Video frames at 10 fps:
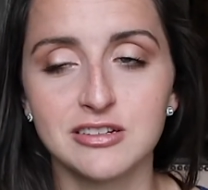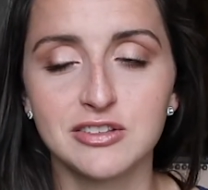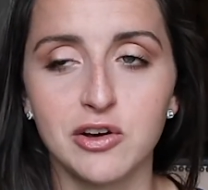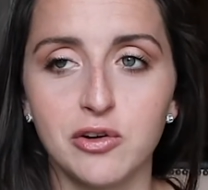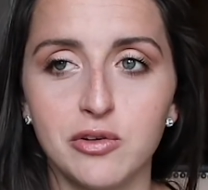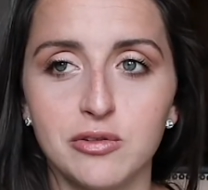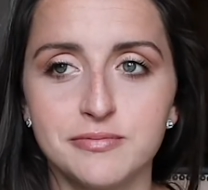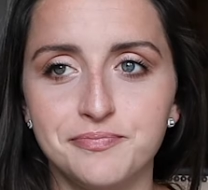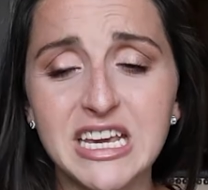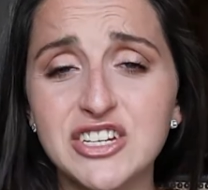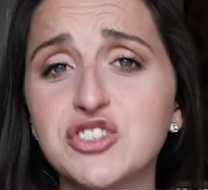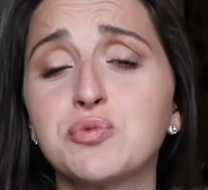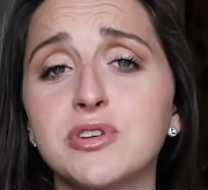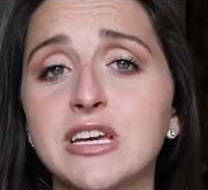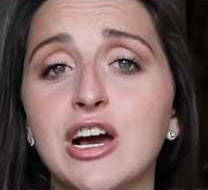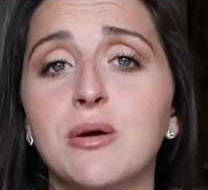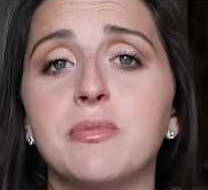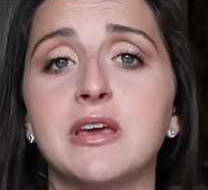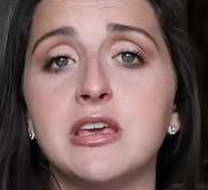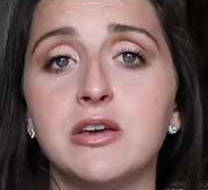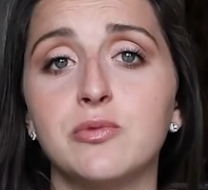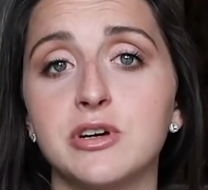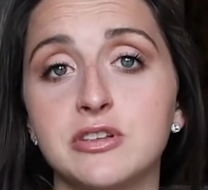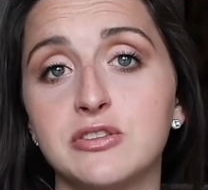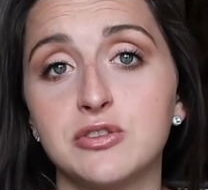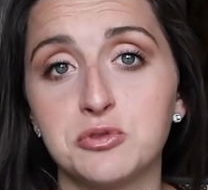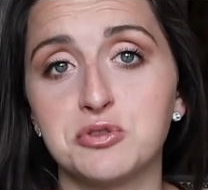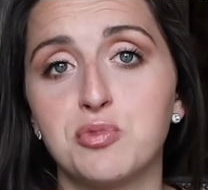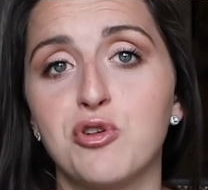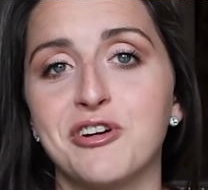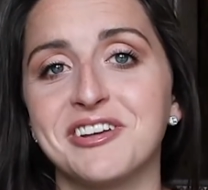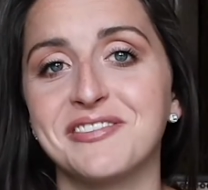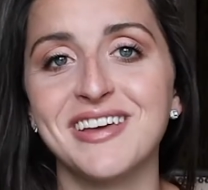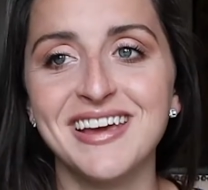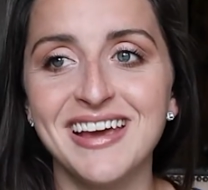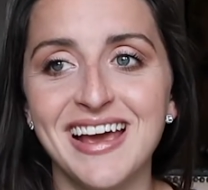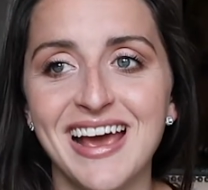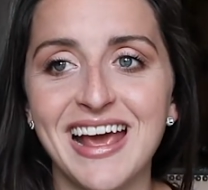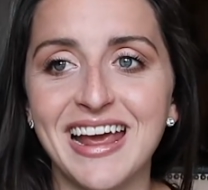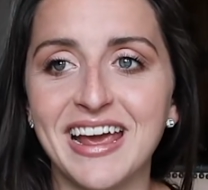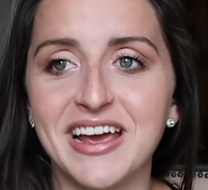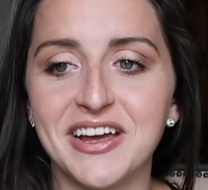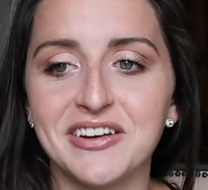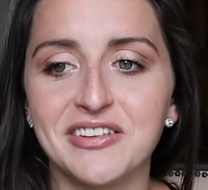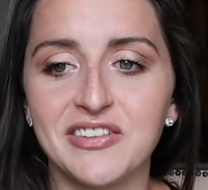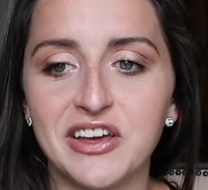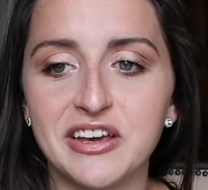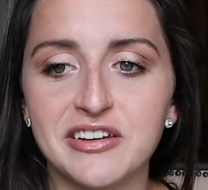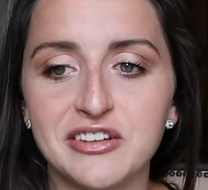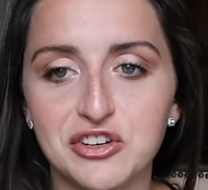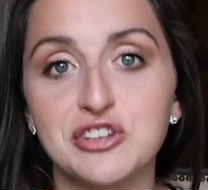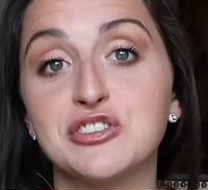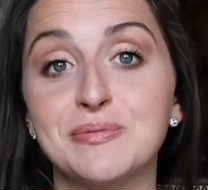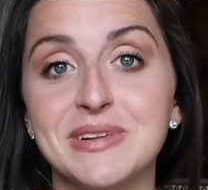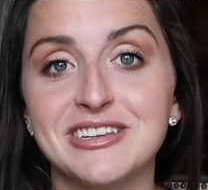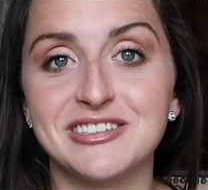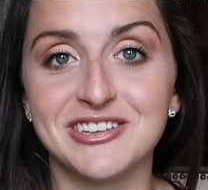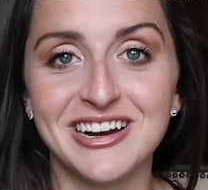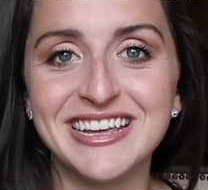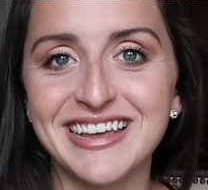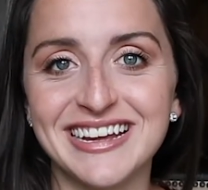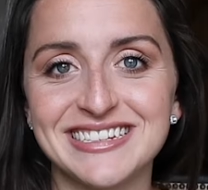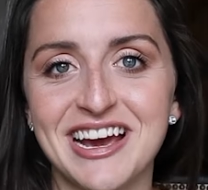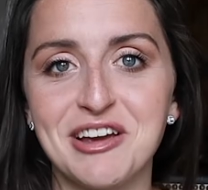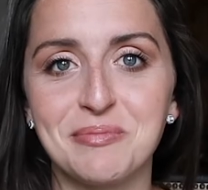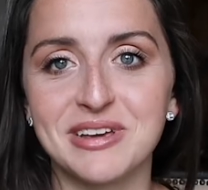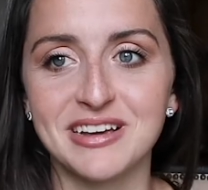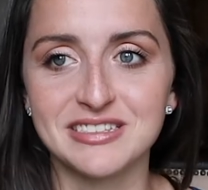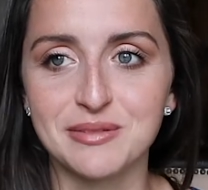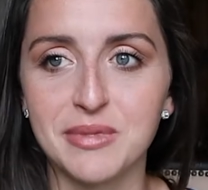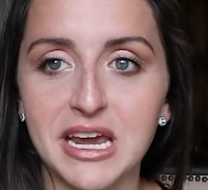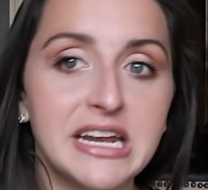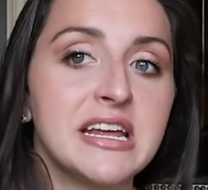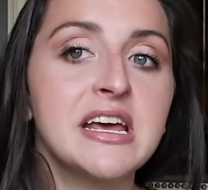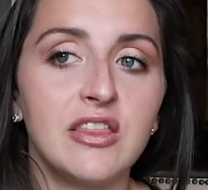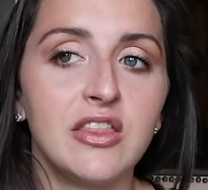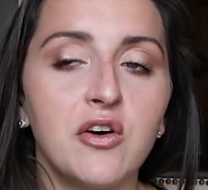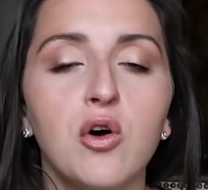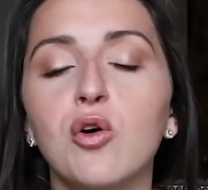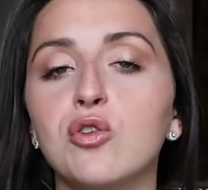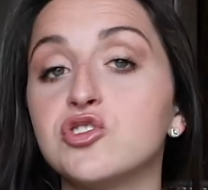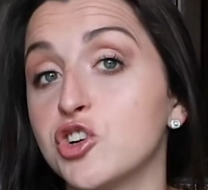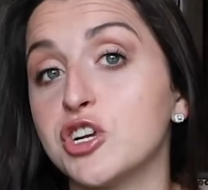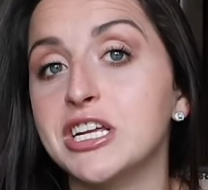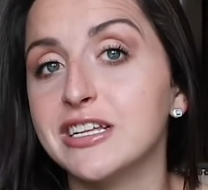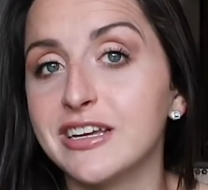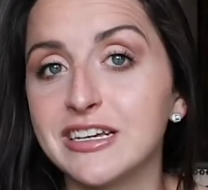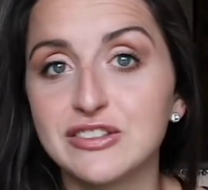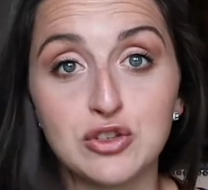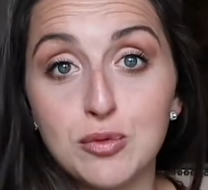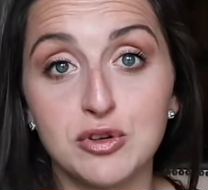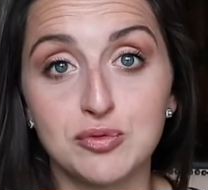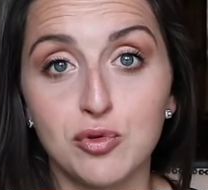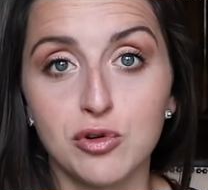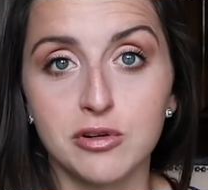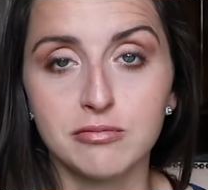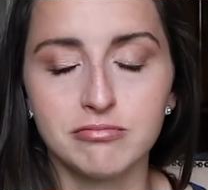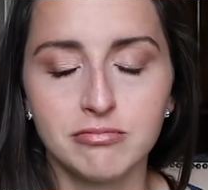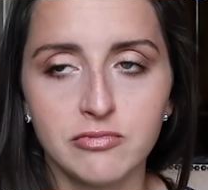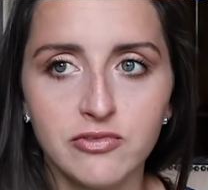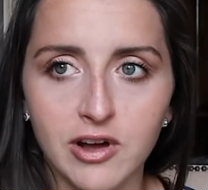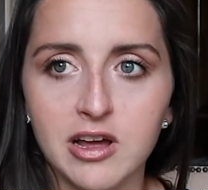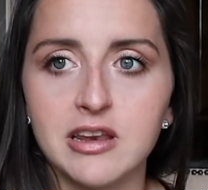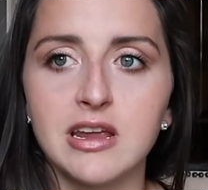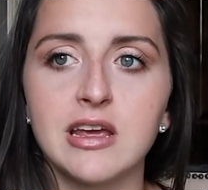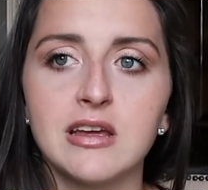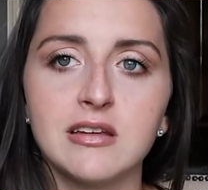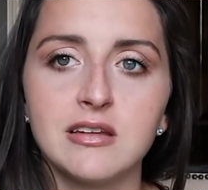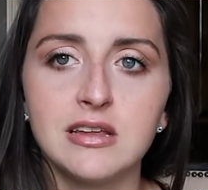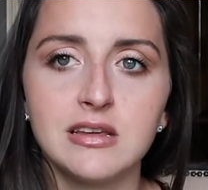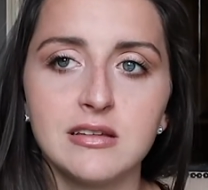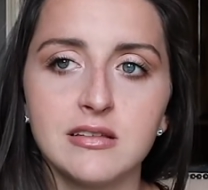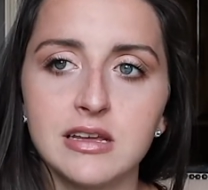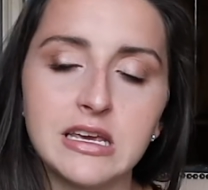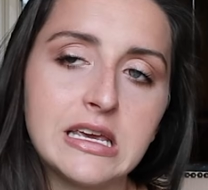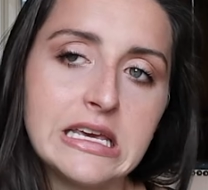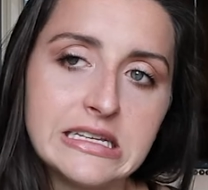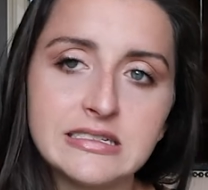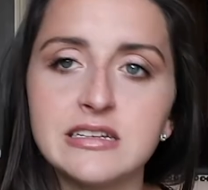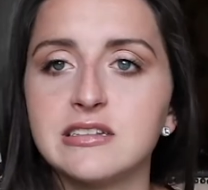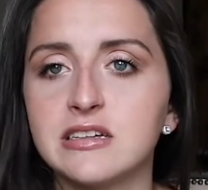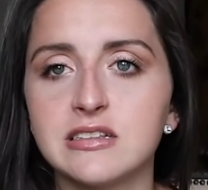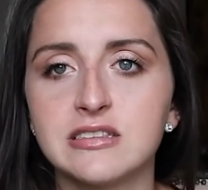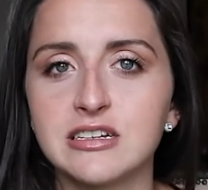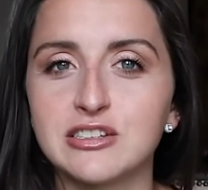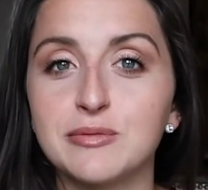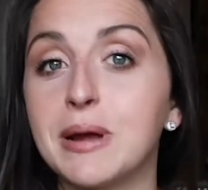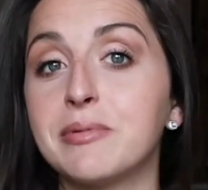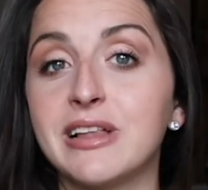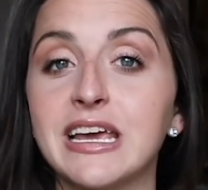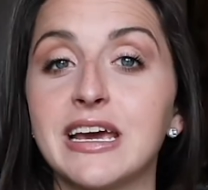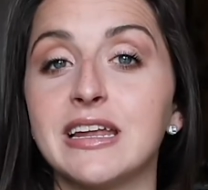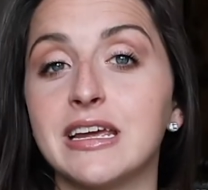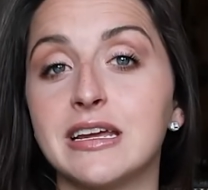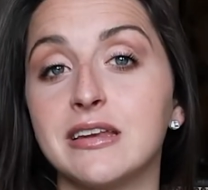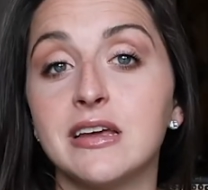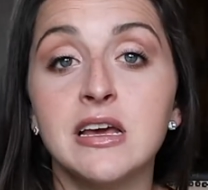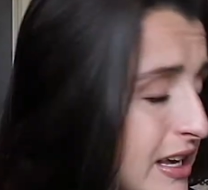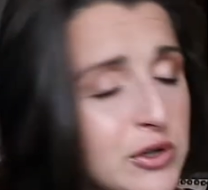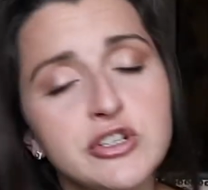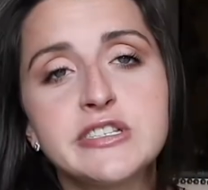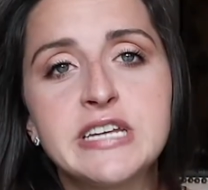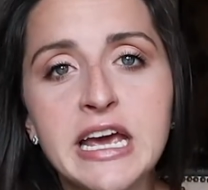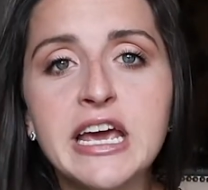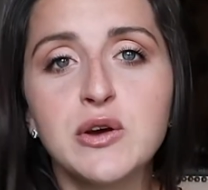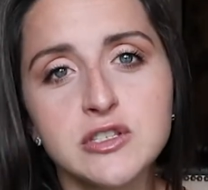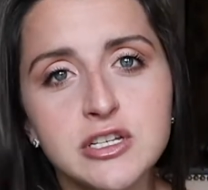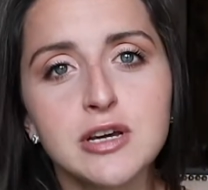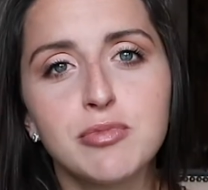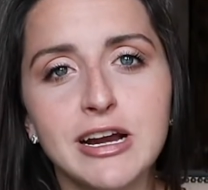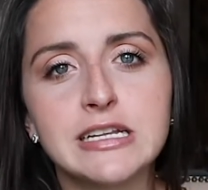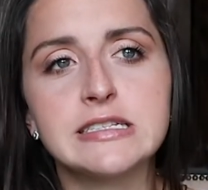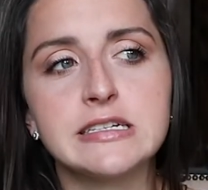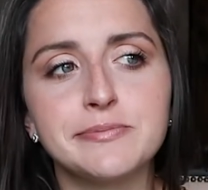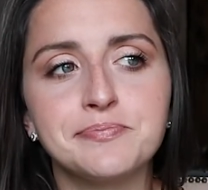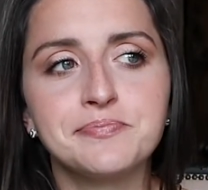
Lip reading: So it just really helped that he was so supportive and like good to me during that time, because it made the whole journey like so much more fun and like easy to stick to my plan. And it was a good pregnancy.